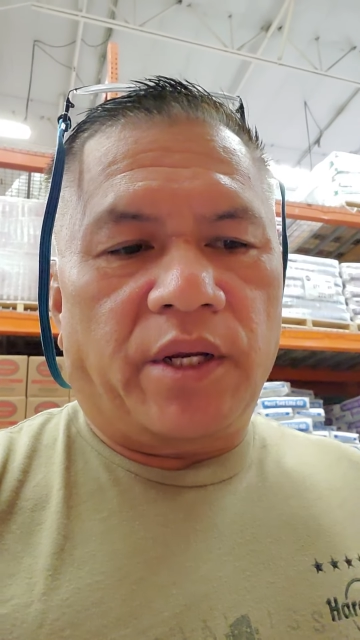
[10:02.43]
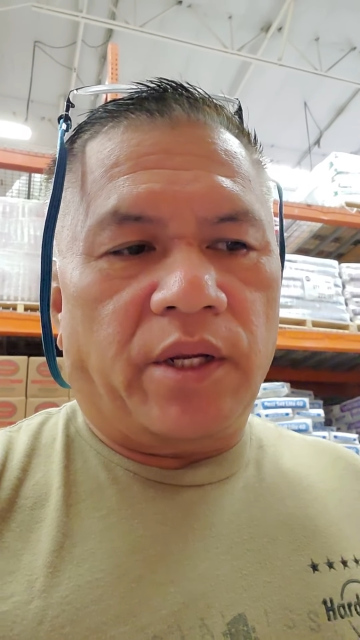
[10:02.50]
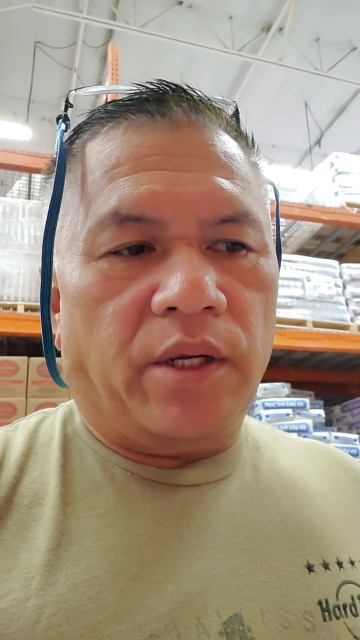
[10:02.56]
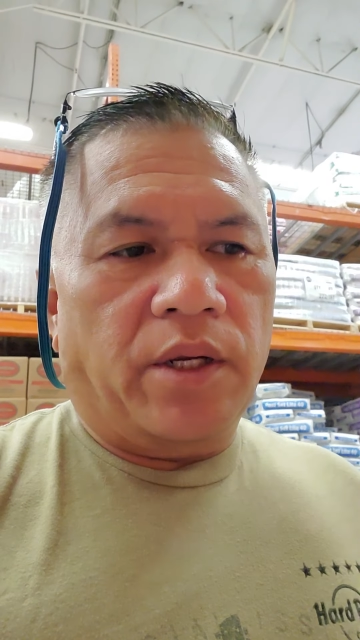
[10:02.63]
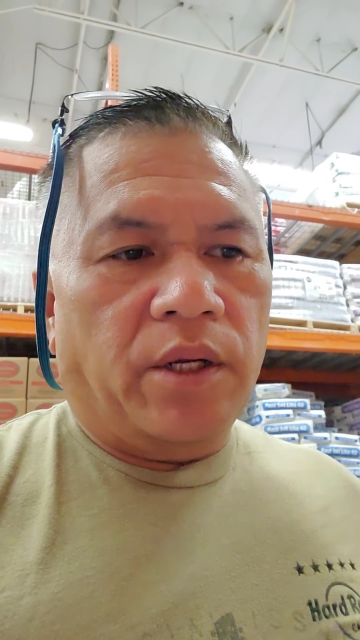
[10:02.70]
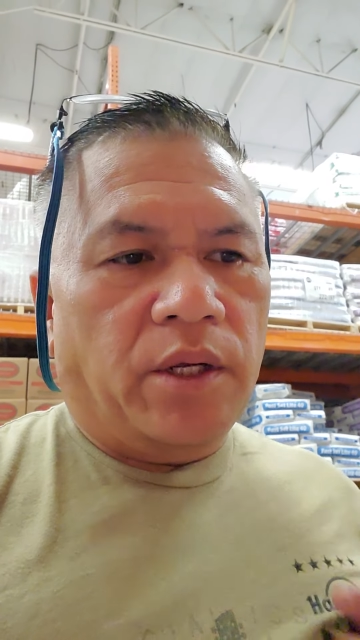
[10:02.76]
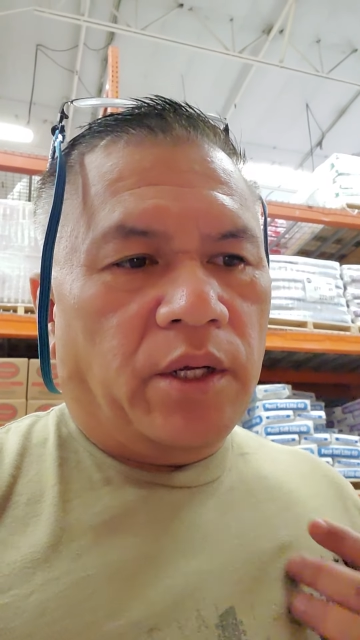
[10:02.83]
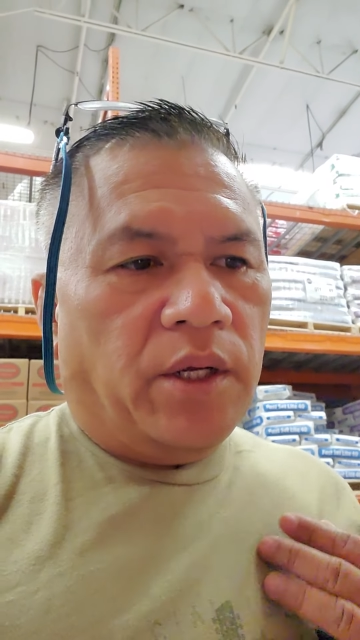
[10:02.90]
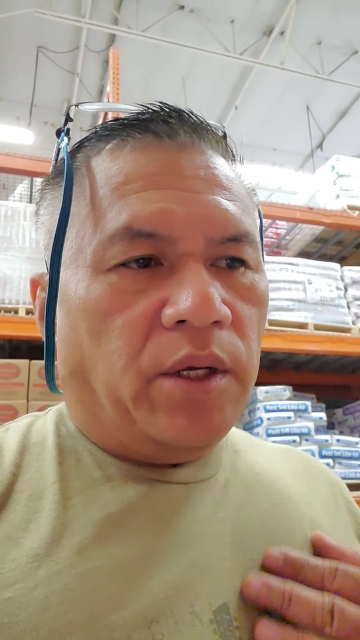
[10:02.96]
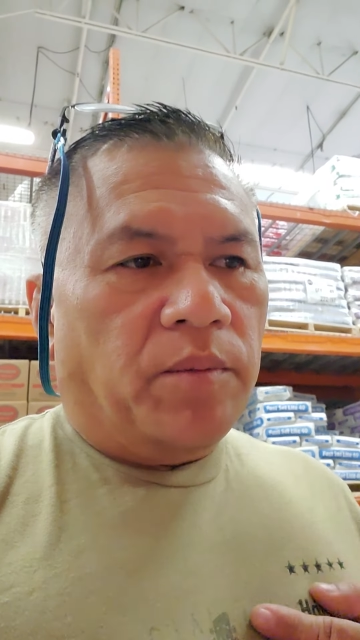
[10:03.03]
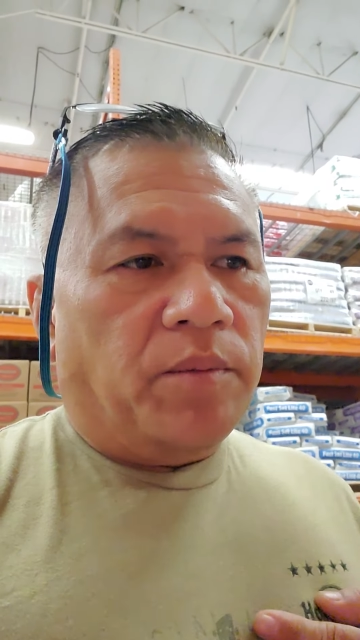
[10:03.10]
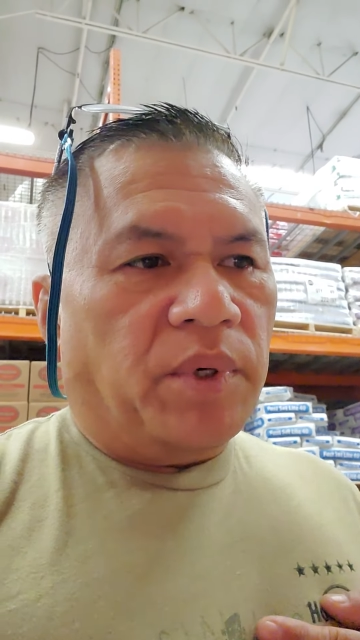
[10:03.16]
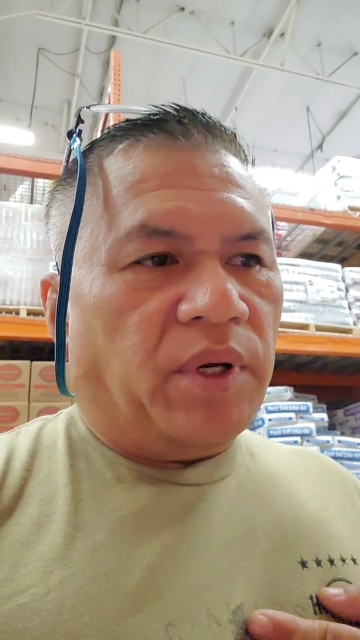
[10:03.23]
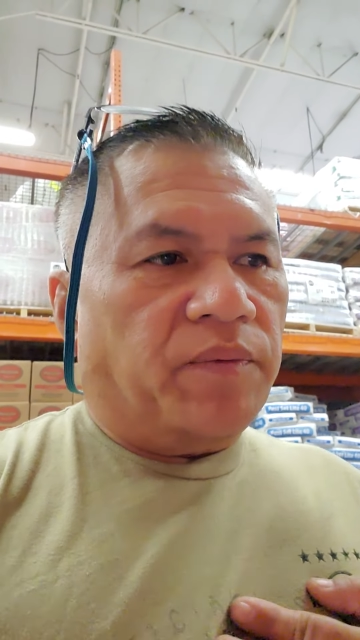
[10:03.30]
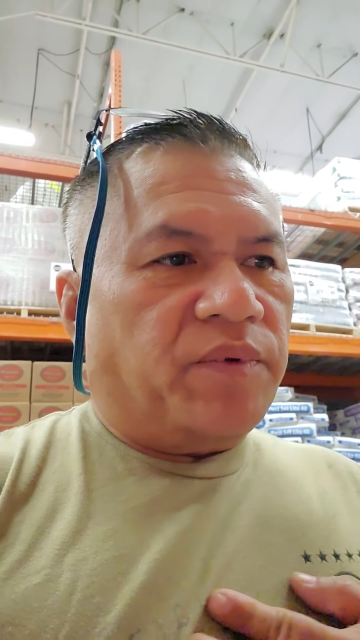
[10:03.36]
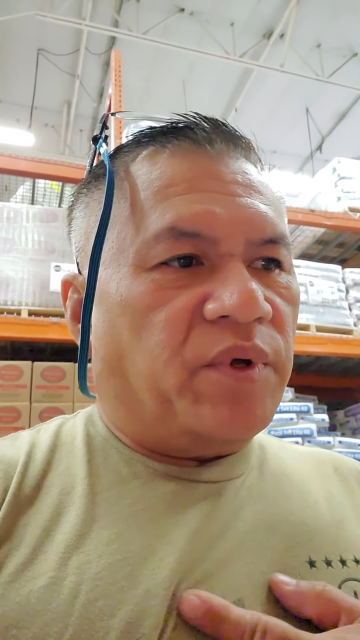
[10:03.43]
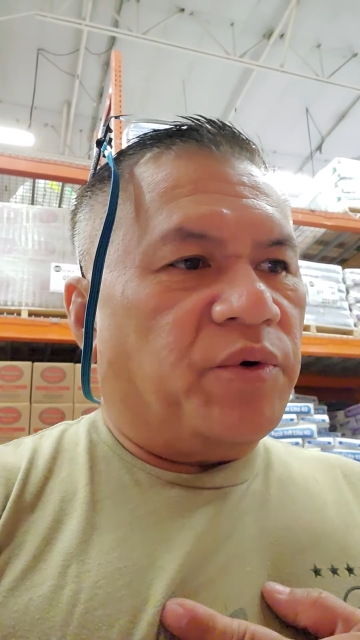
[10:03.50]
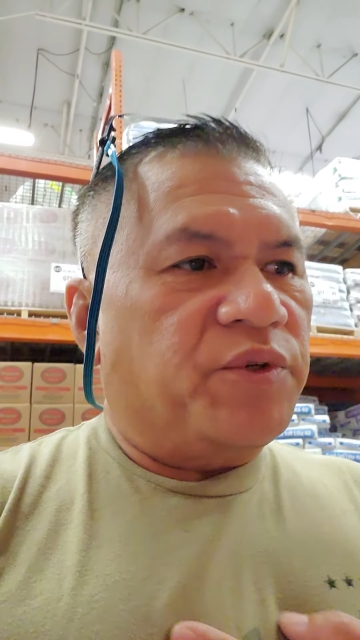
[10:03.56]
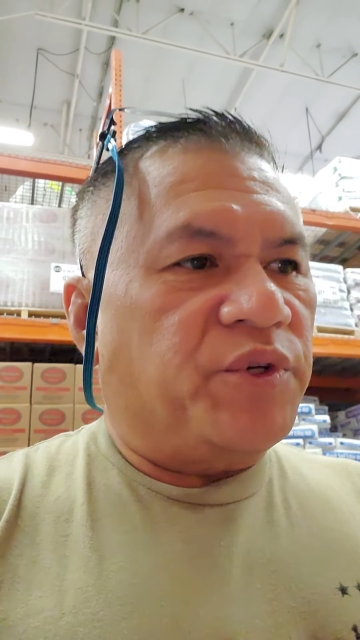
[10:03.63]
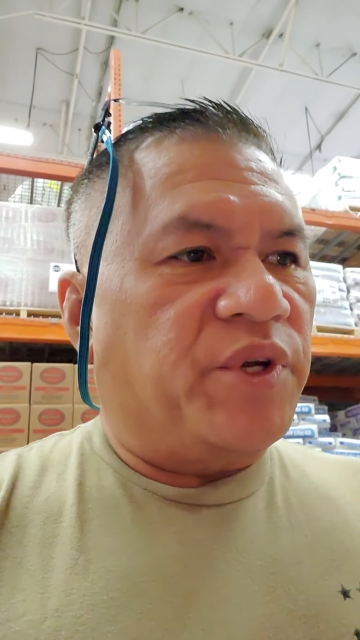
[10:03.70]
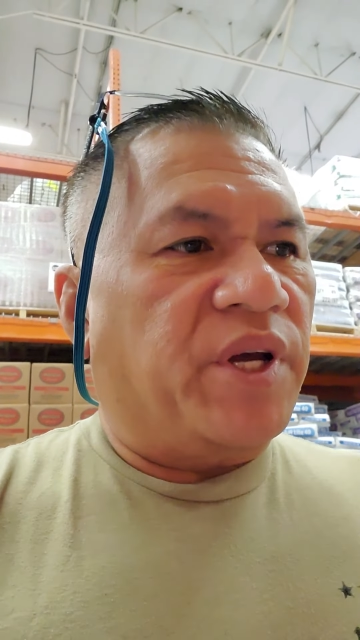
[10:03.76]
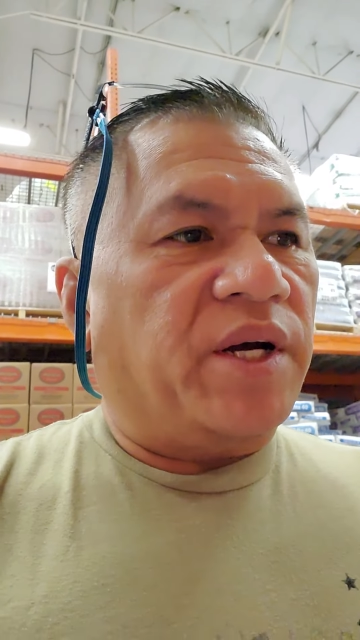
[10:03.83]
it. But those
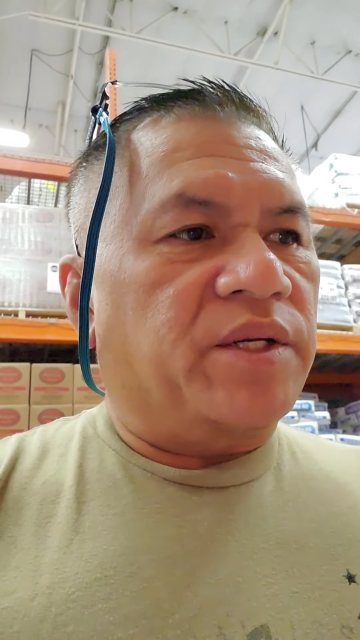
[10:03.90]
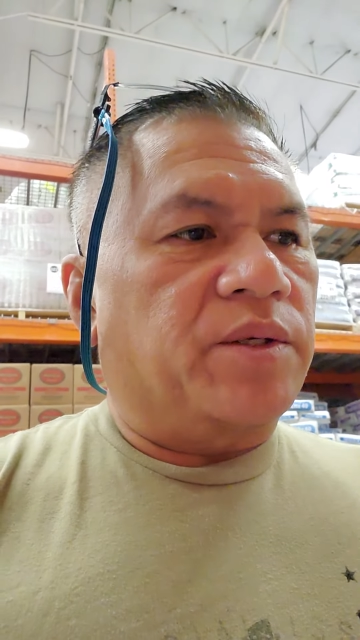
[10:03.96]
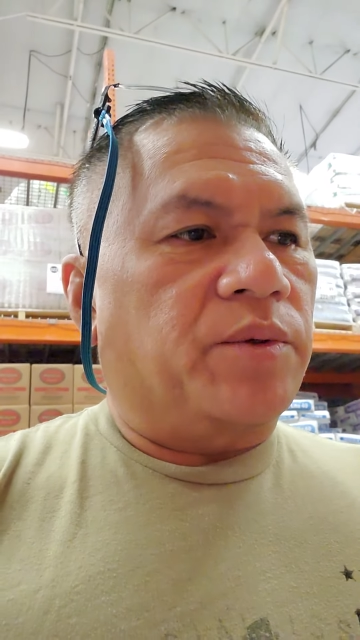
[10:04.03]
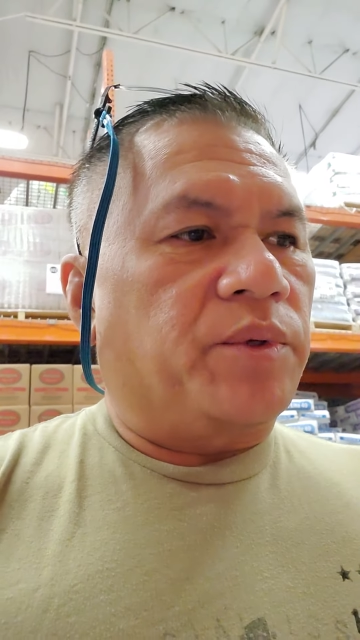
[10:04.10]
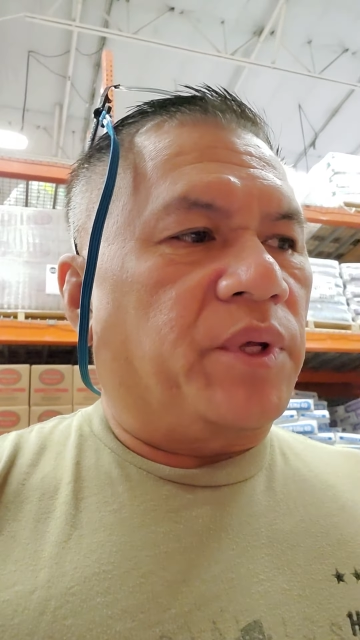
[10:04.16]
of you guys are really